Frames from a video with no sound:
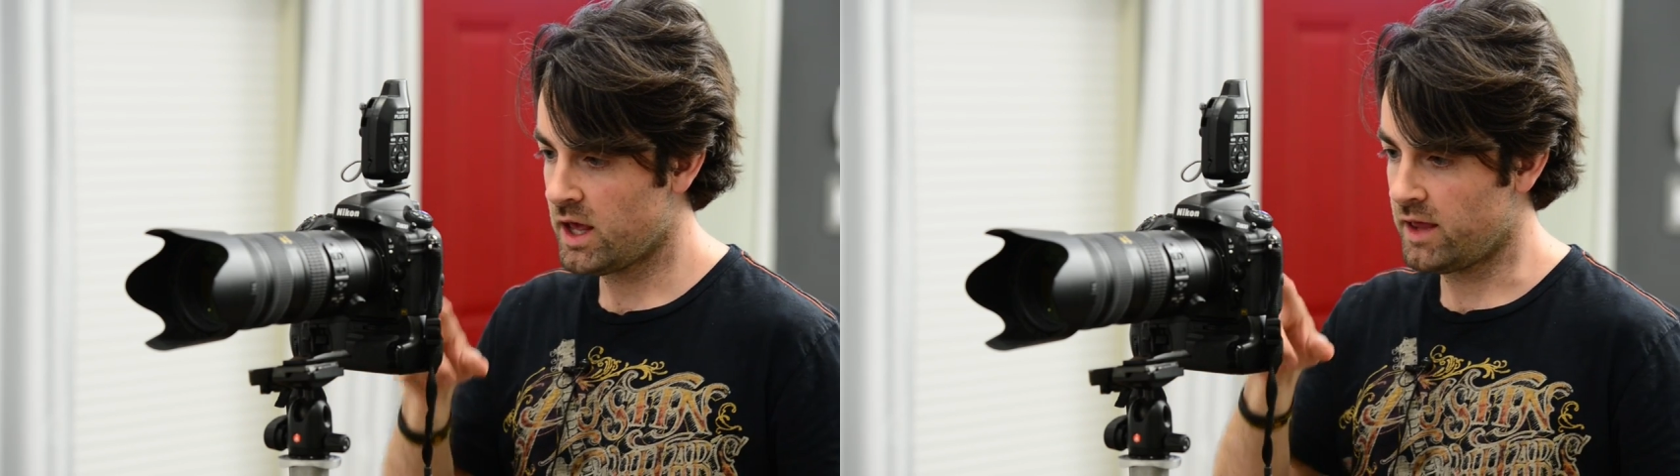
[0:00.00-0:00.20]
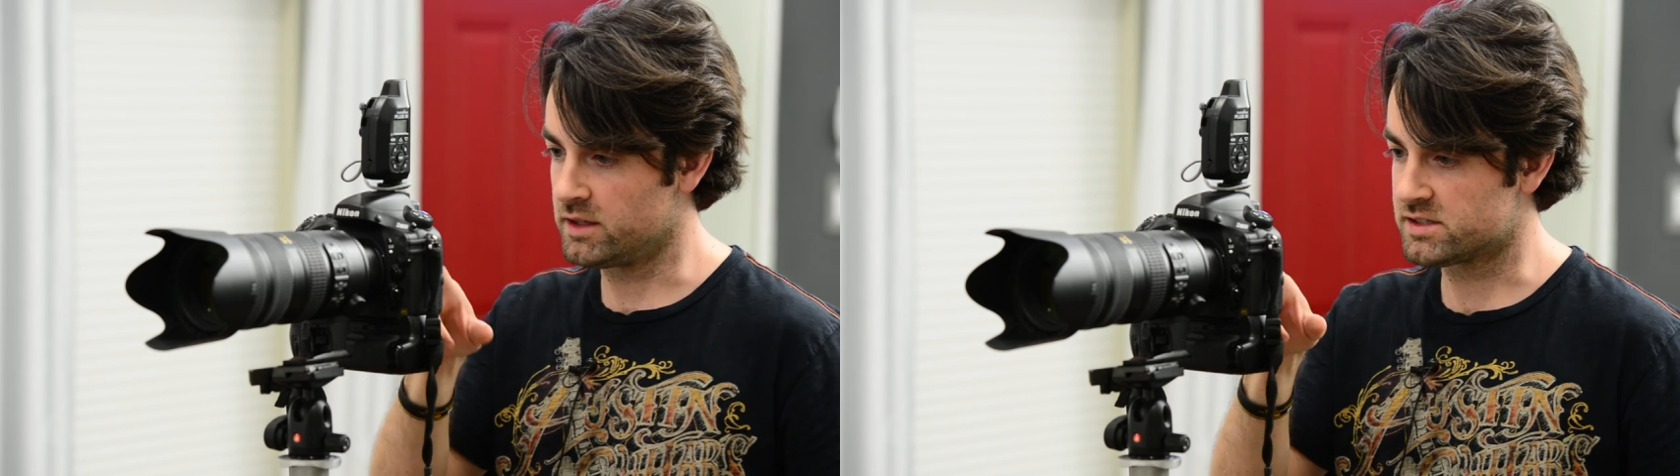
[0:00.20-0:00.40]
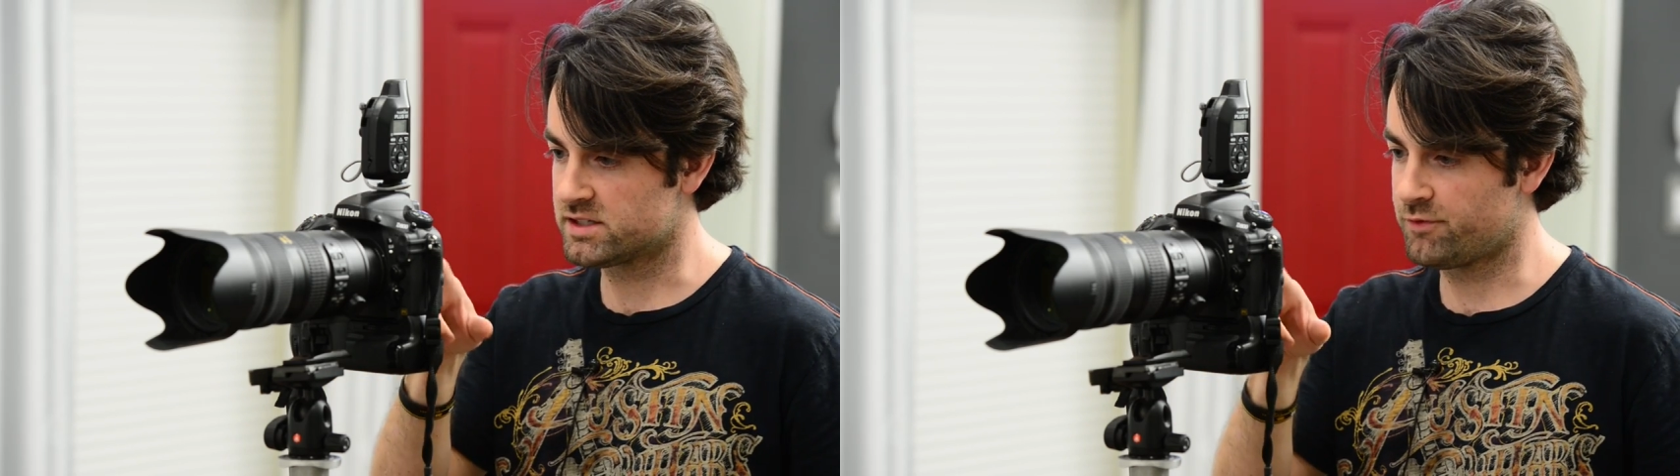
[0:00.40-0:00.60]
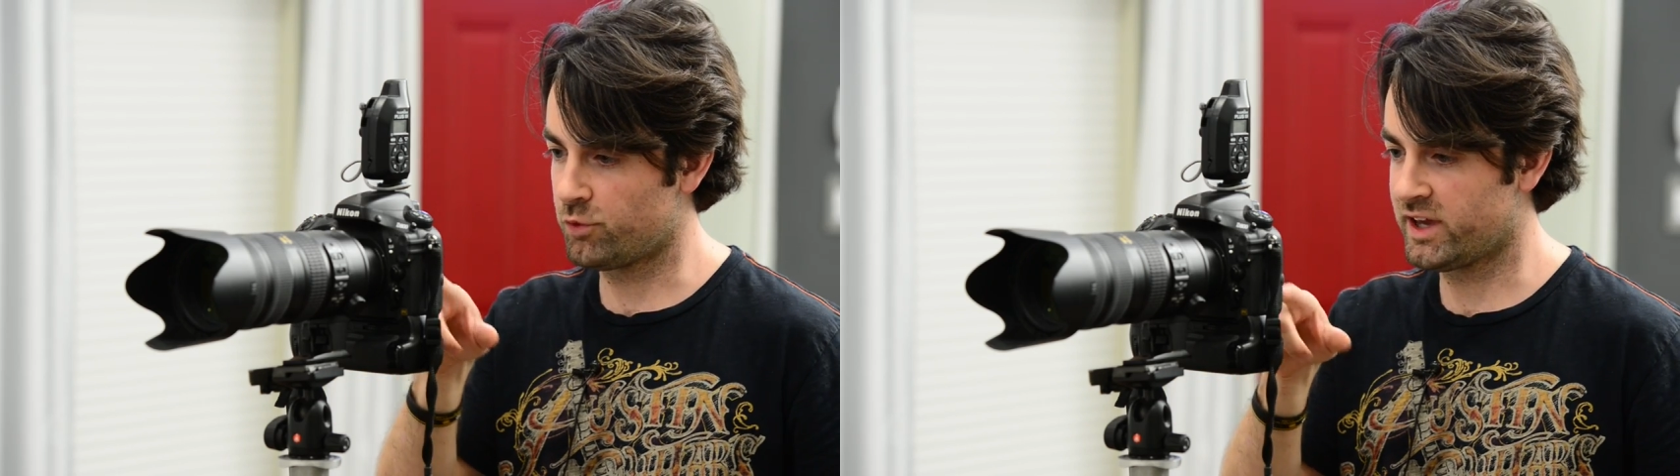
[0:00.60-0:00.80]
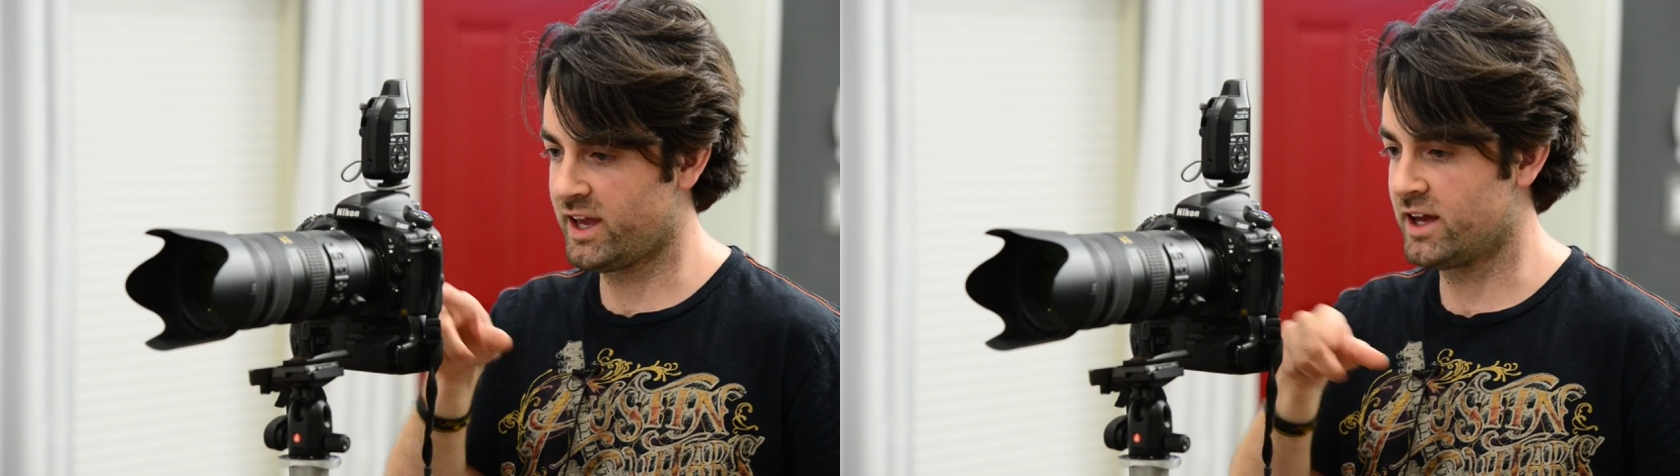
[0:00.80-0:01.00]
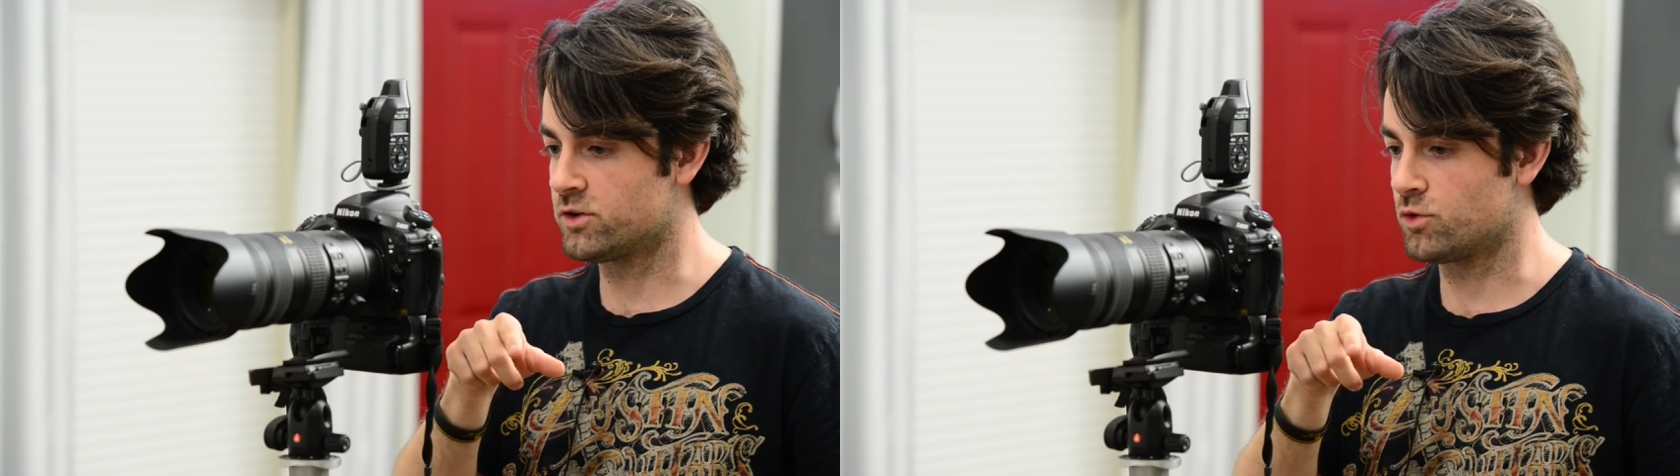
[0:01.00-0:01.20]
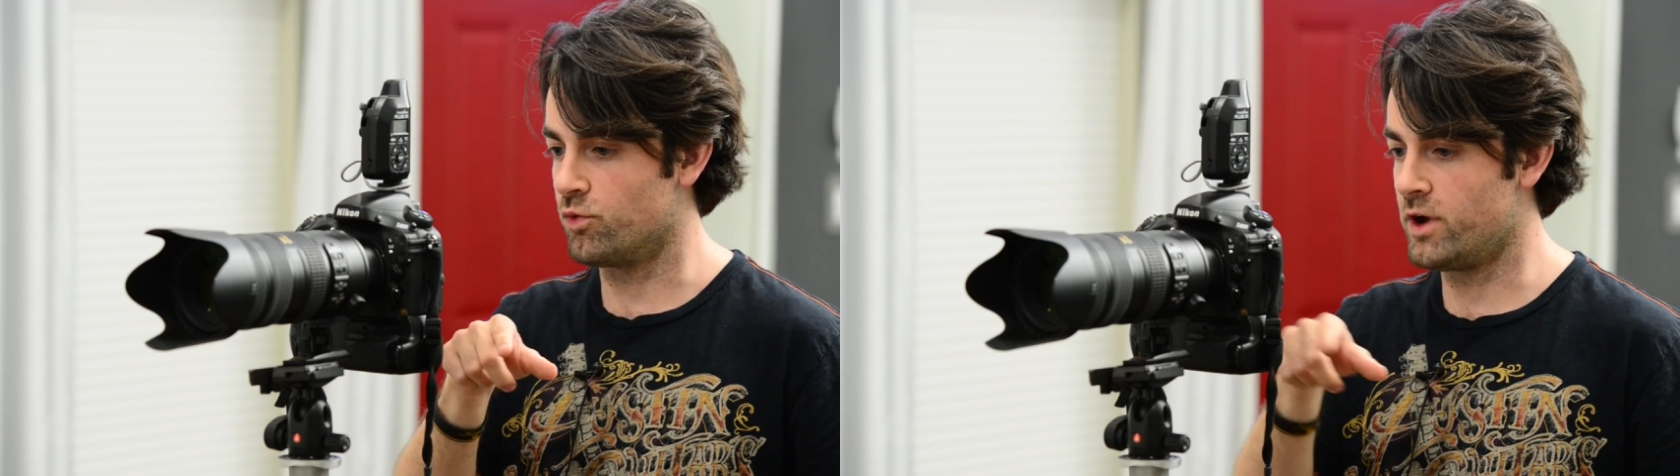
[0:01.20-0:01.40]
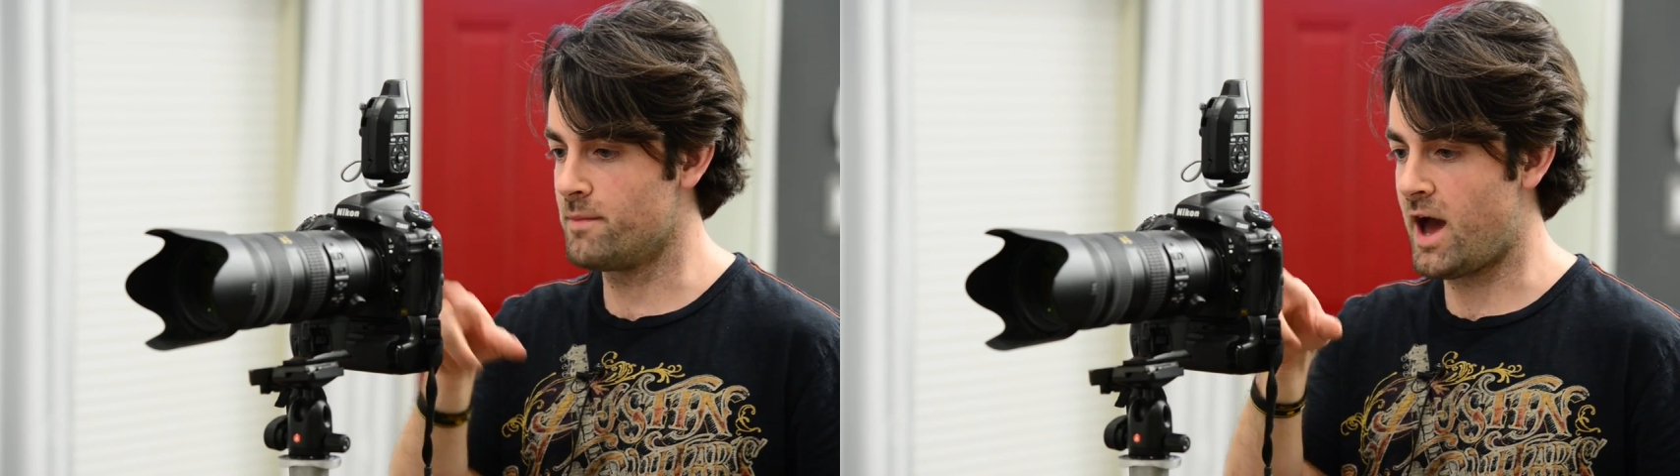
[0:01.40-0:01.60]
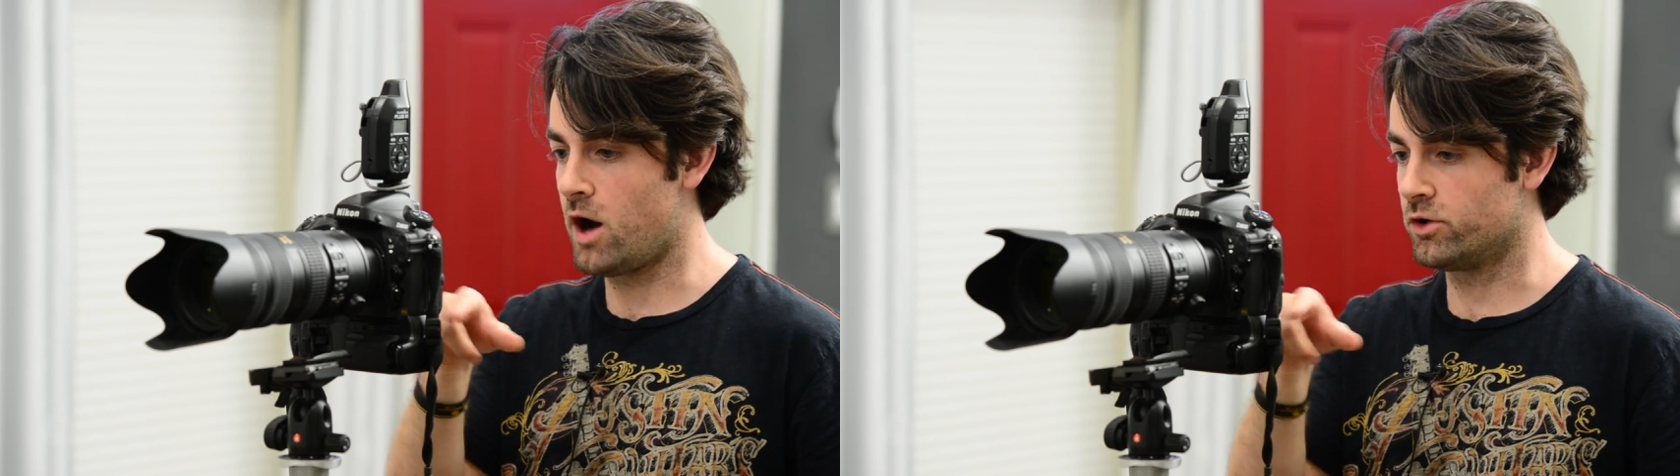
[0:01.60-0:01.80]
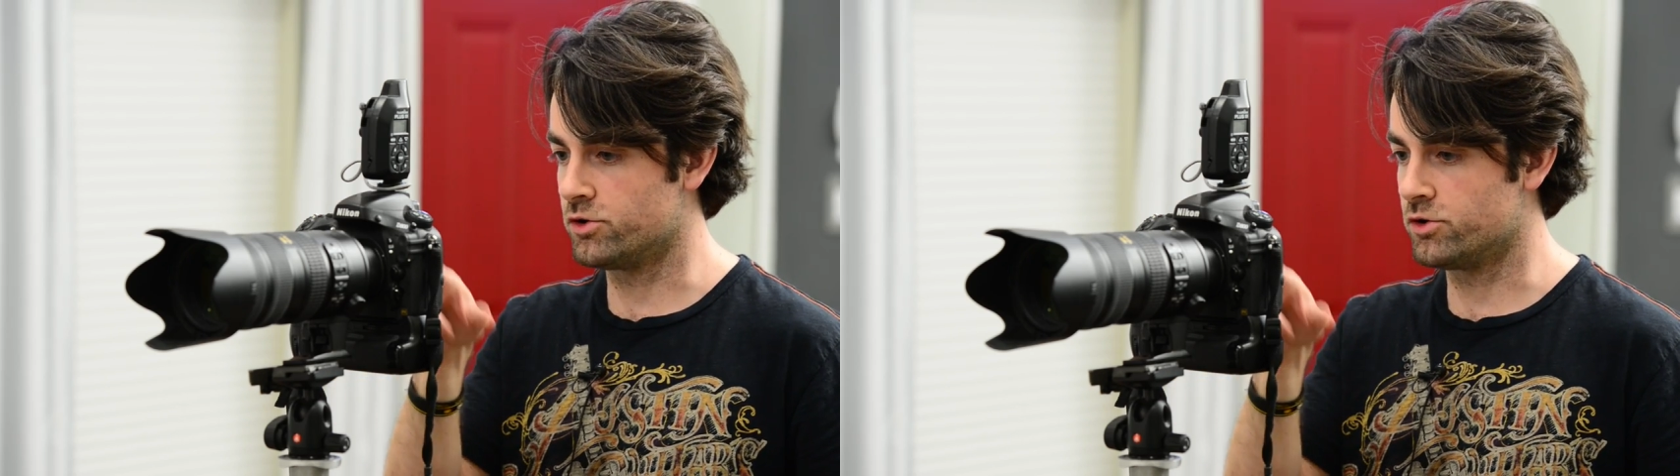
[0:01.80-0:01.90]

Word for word: And let's see if we can't rim out